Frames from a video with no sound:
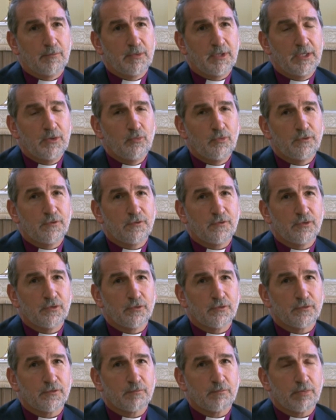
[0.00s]
He would
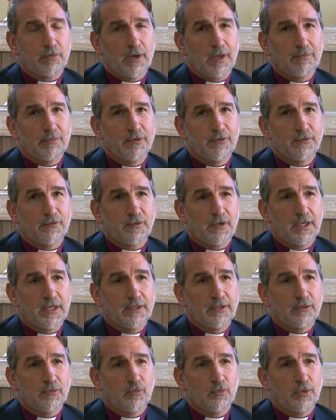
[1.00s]
still probably
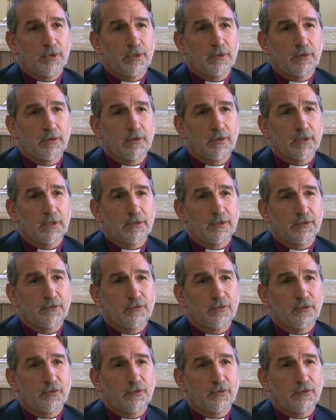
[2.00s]
say that we are a